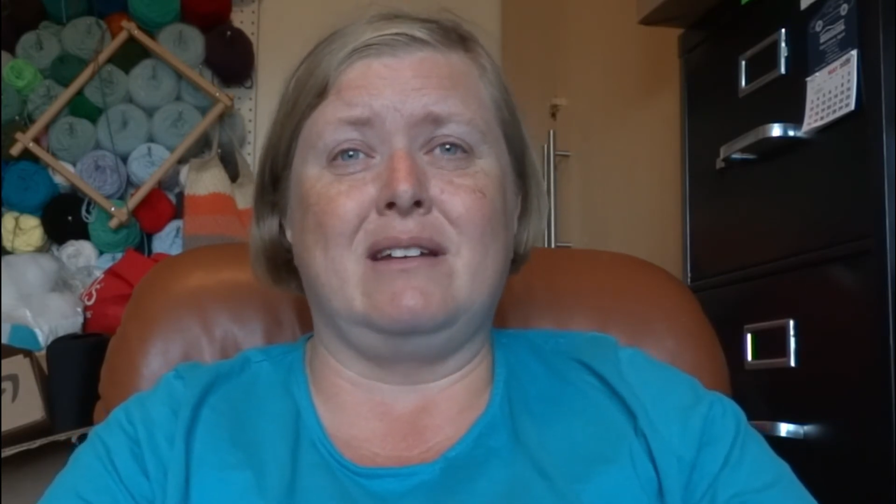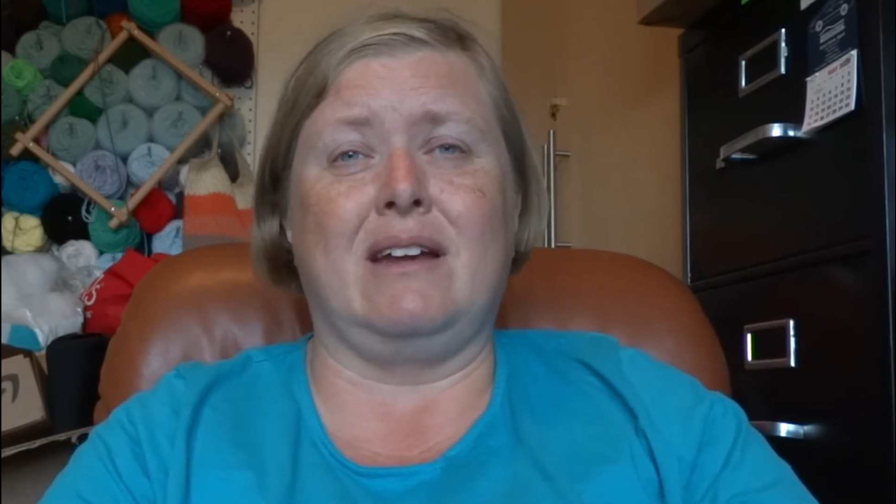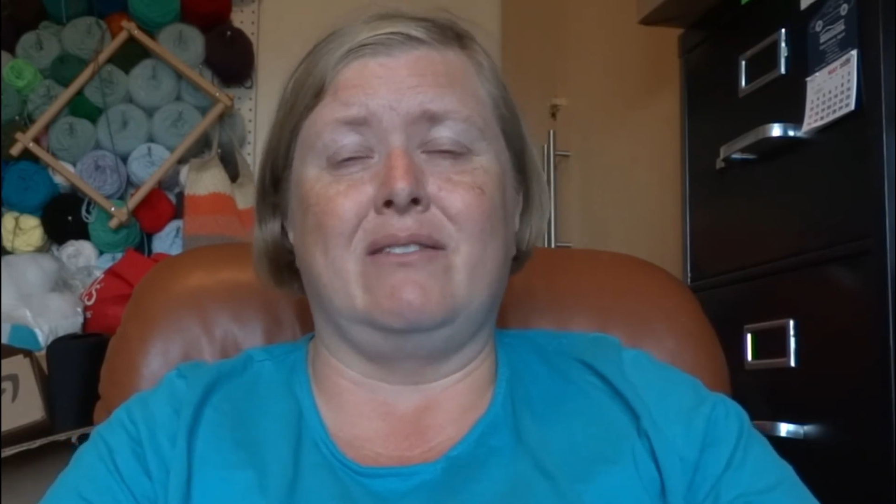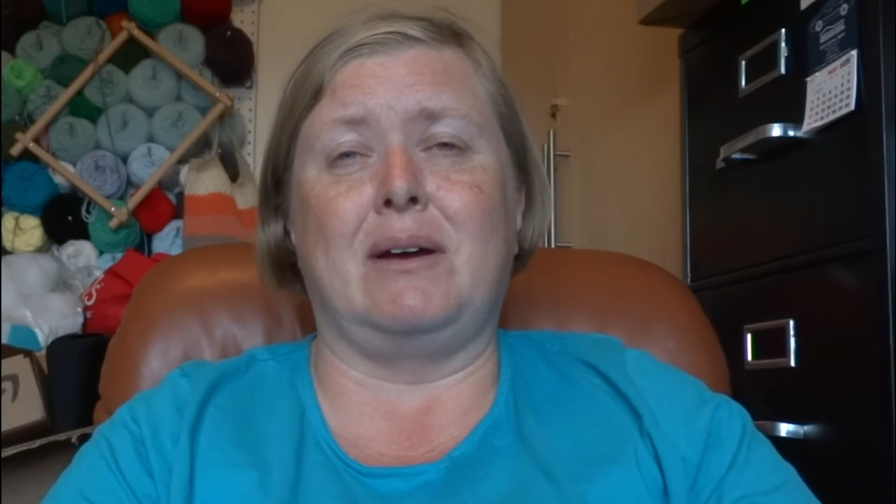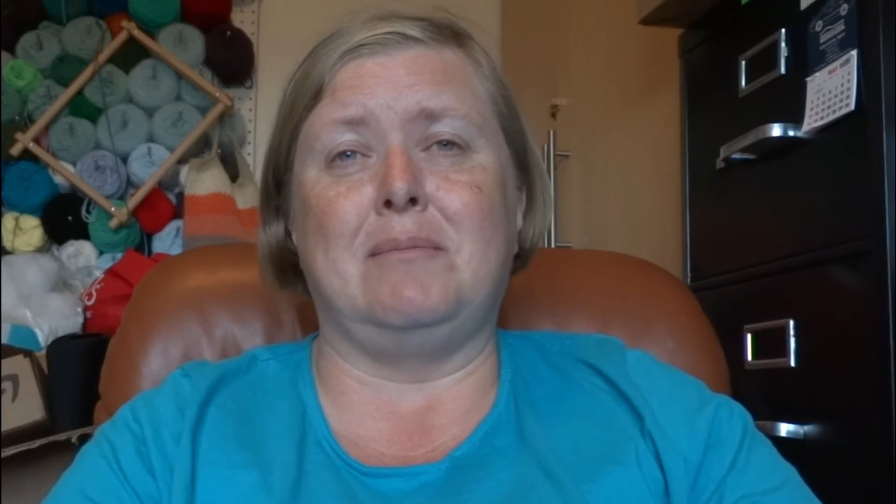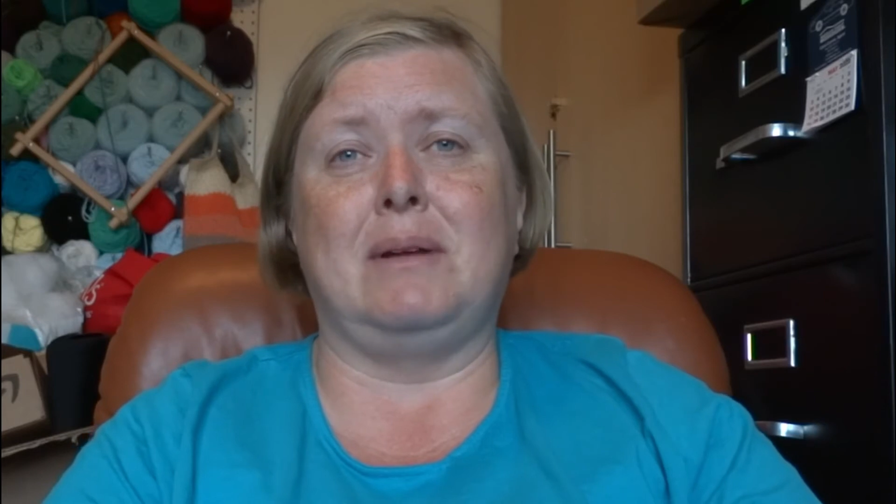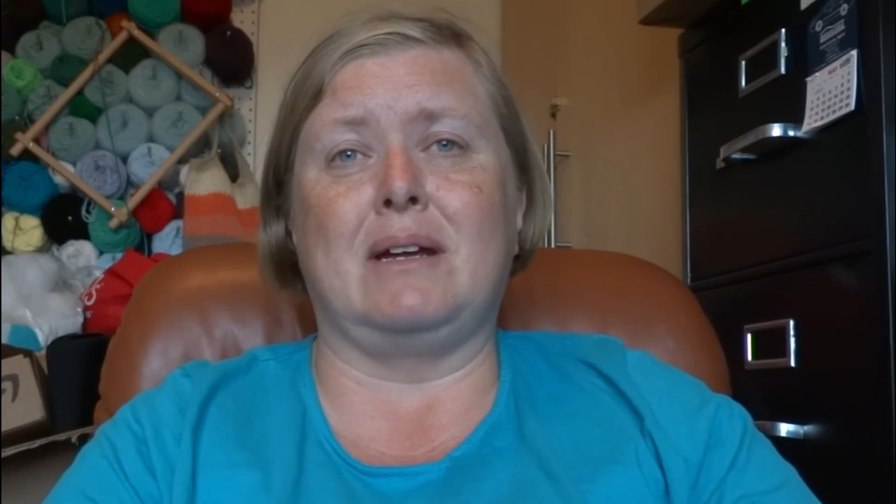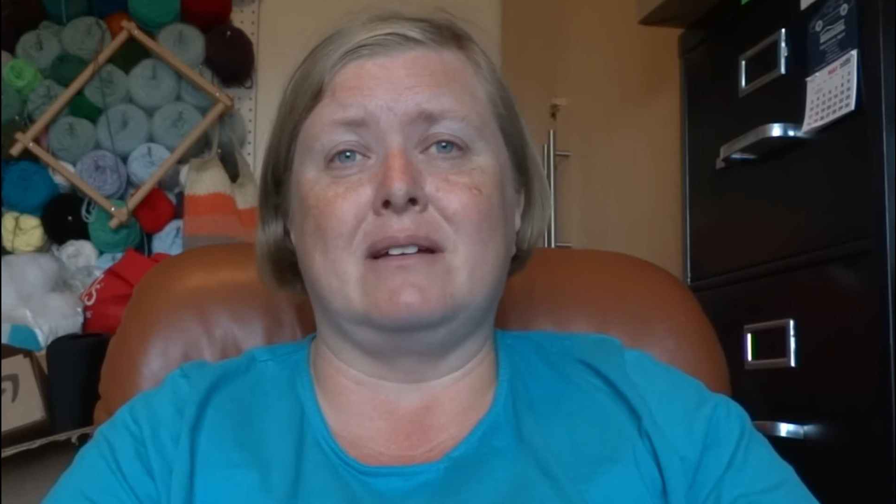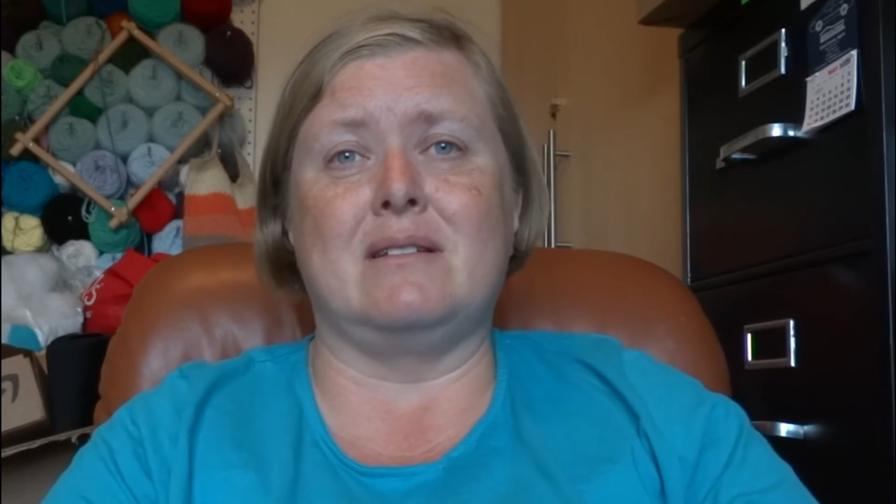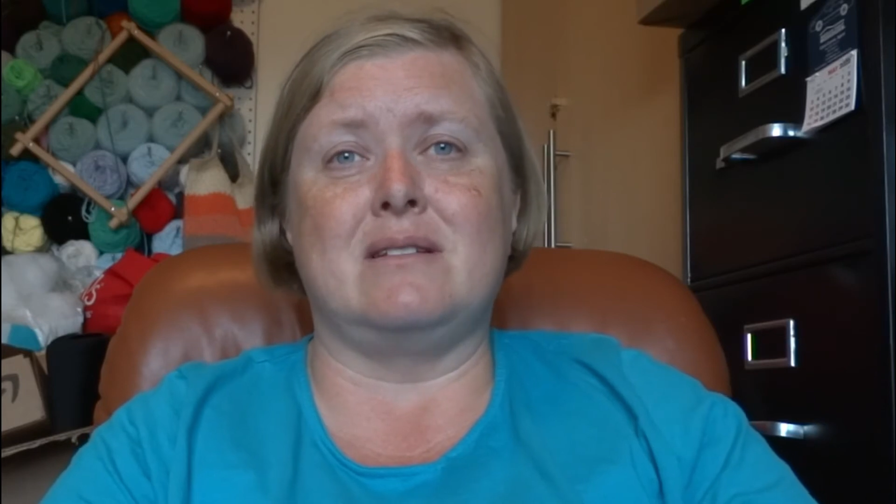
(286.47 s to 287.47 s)
to give up
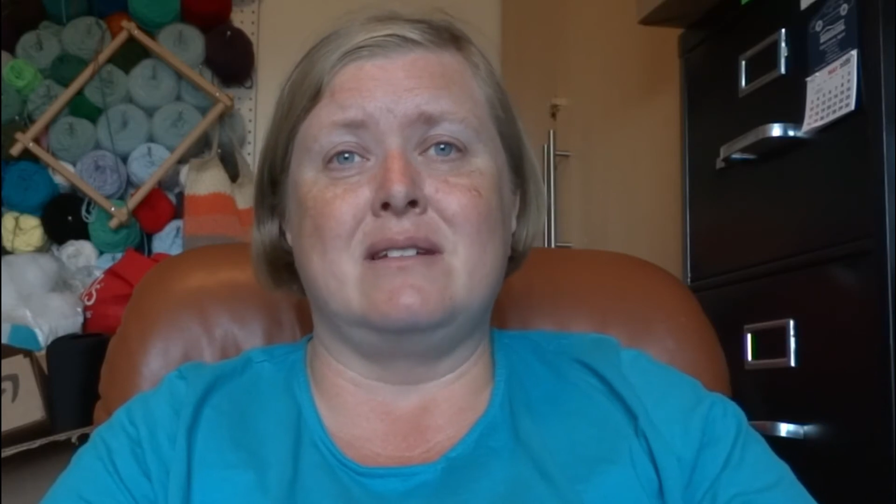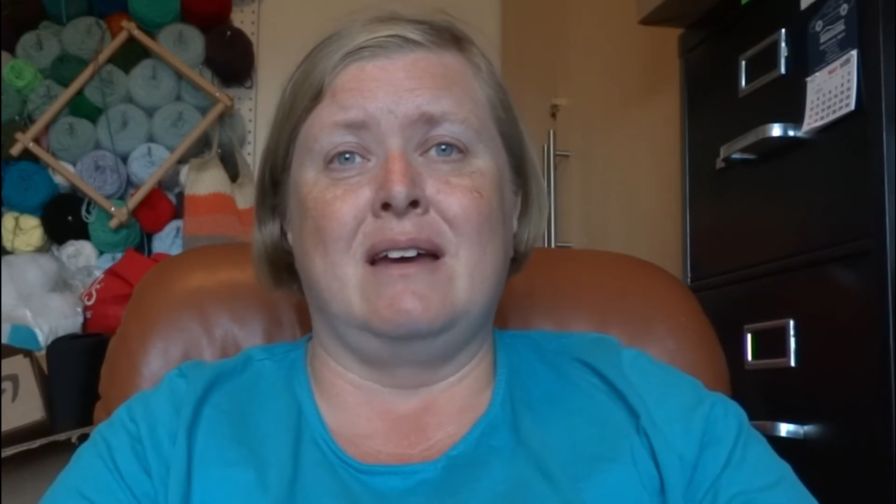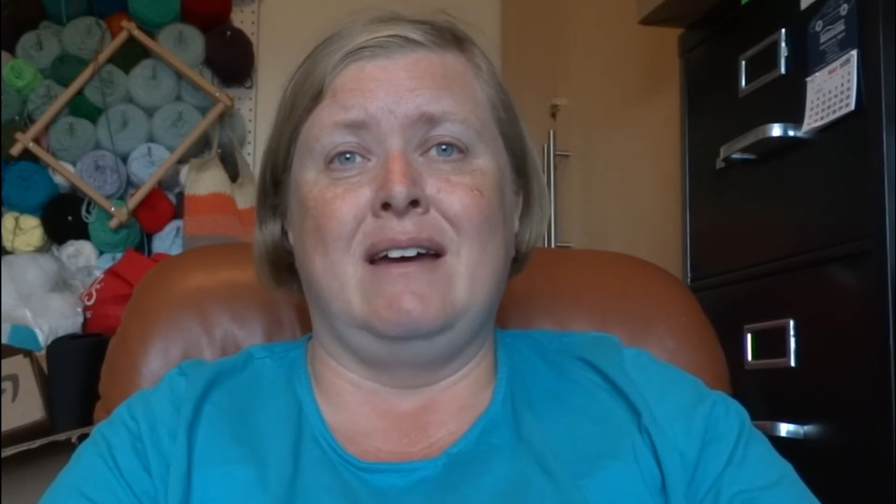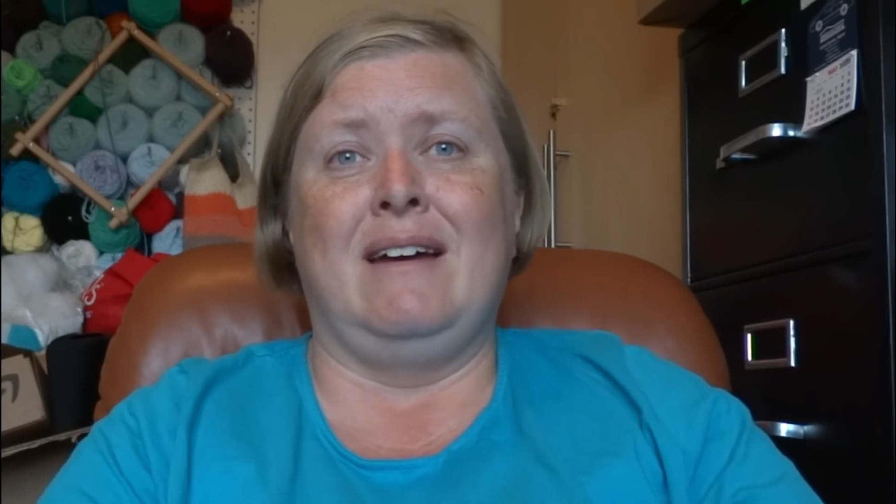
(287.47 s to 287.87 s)
because